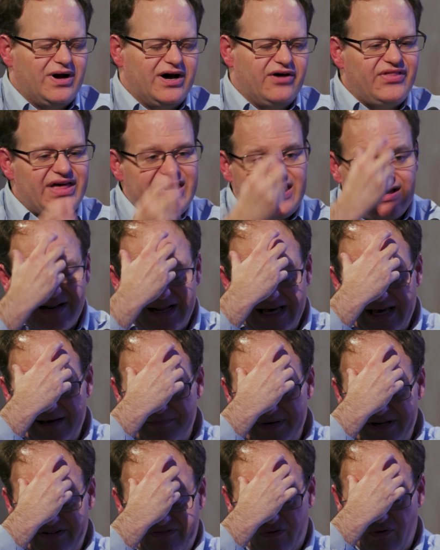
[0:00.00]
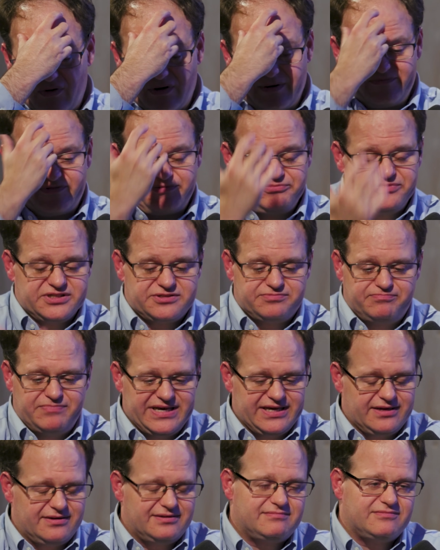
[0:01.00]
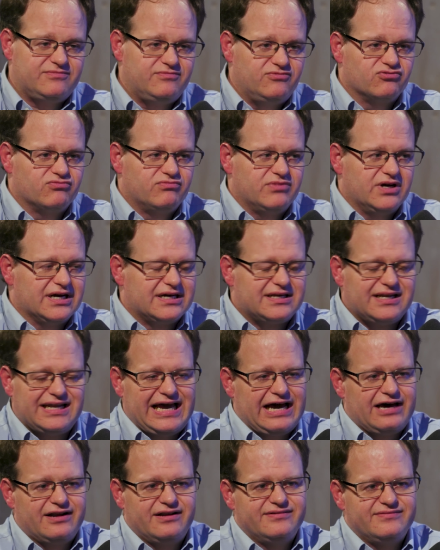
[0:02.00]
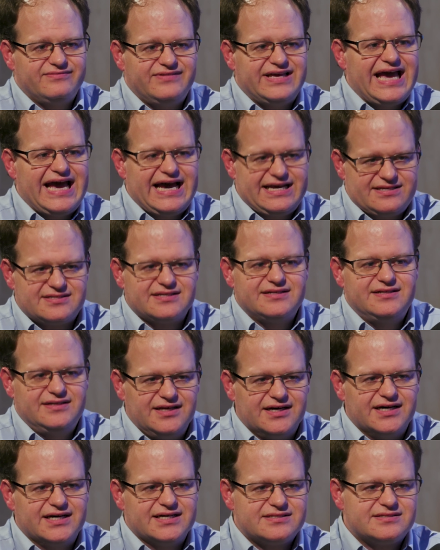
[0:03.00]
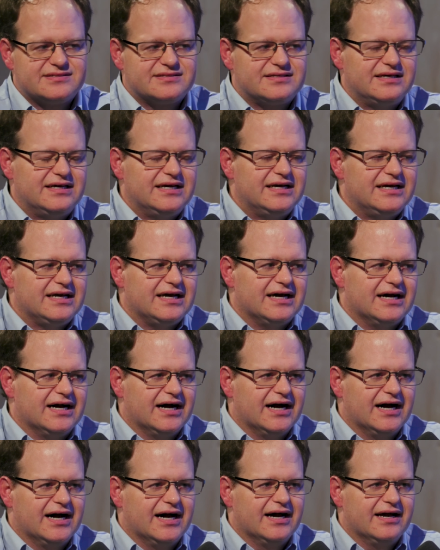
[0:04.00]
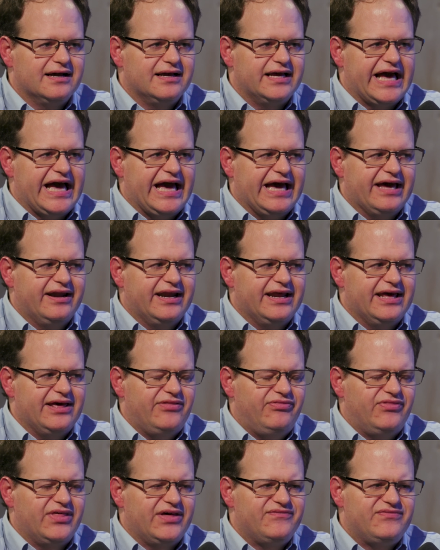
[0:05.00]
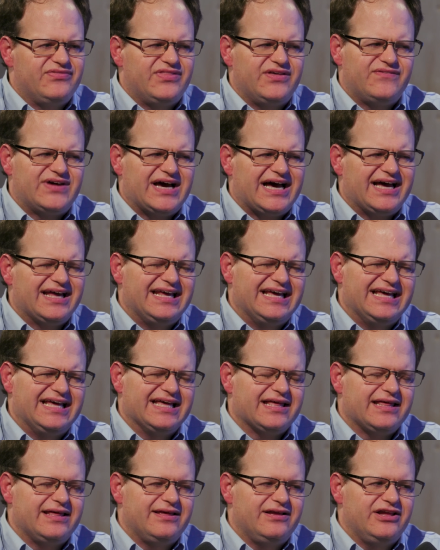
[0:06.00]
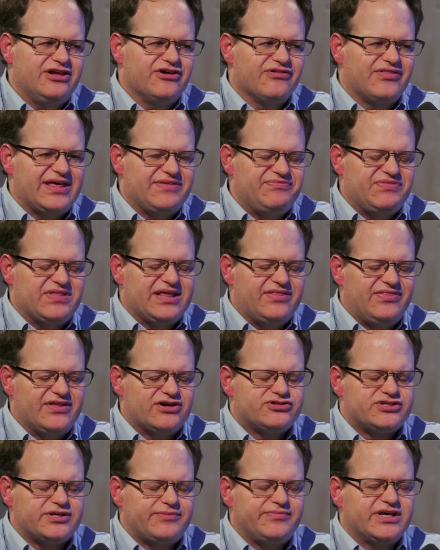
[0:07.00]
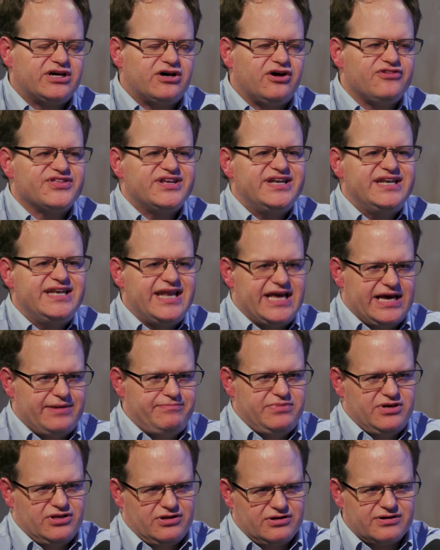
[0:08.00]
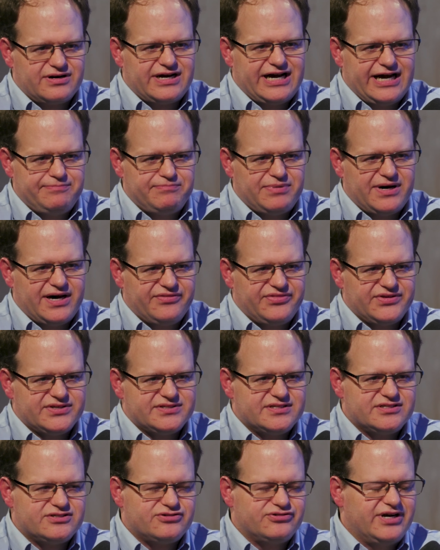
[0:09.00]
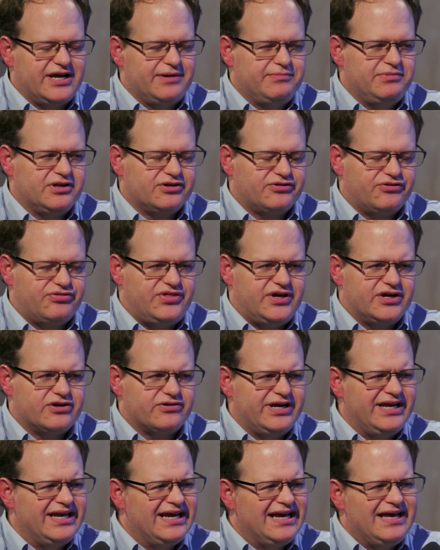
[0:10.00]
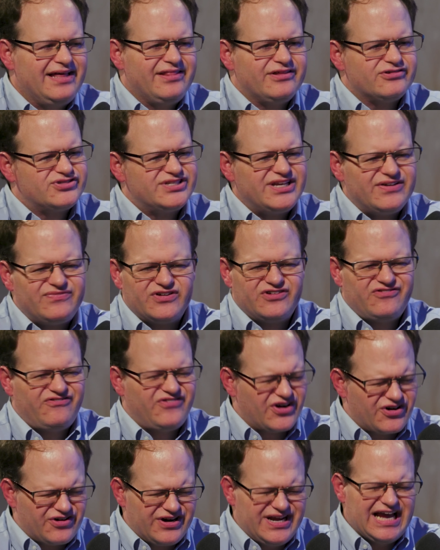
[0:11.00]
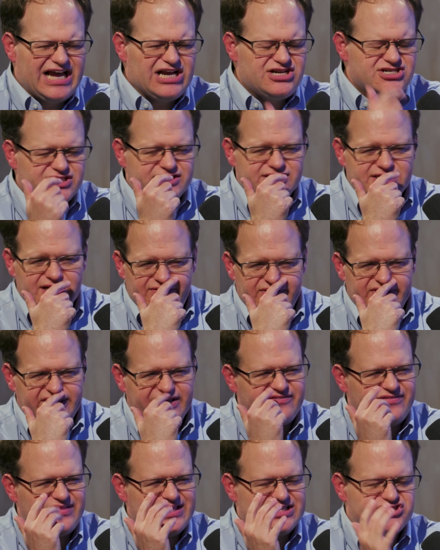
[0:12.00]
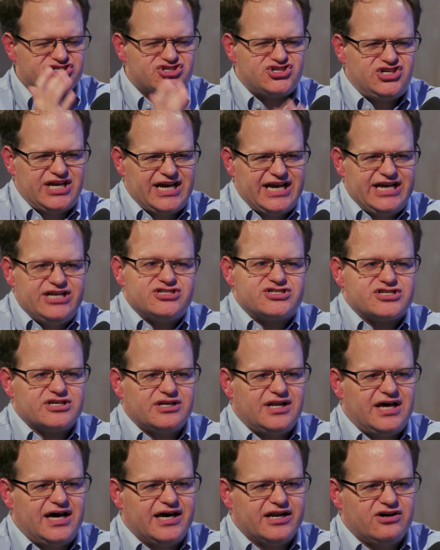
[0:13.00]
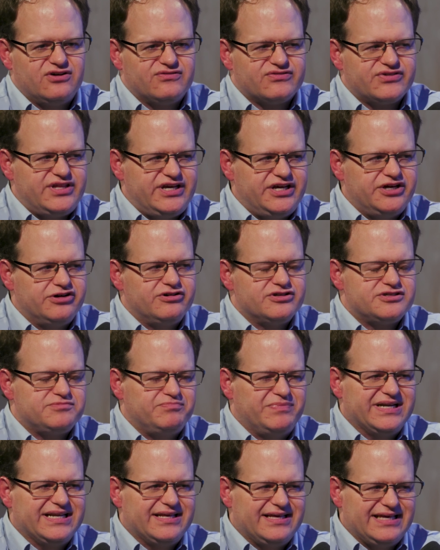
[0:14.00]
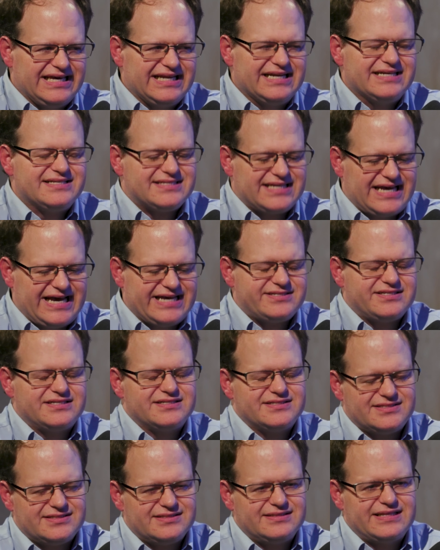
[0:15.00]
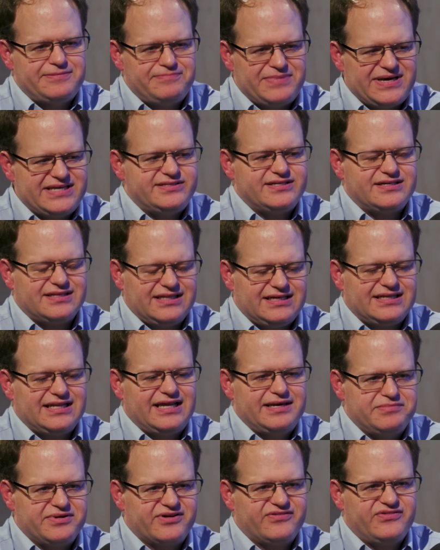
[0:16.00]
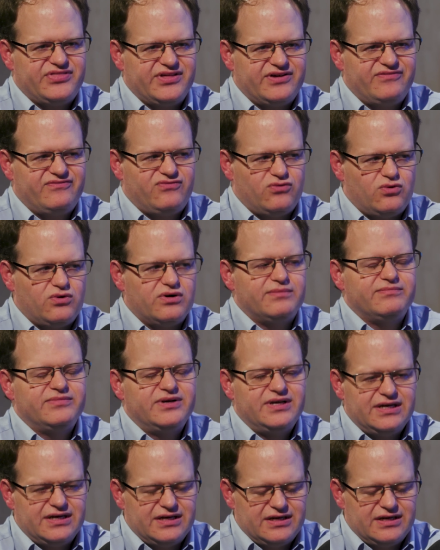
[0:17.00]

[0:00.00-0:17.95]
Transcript: Well, they claim it formed from this big cloud of gas and dust. And they've got, there's something called the nebular hypothesis or nebular theory. There's different variations of it. It's changed a lot over the years, but in its essence, they basically claim everything formed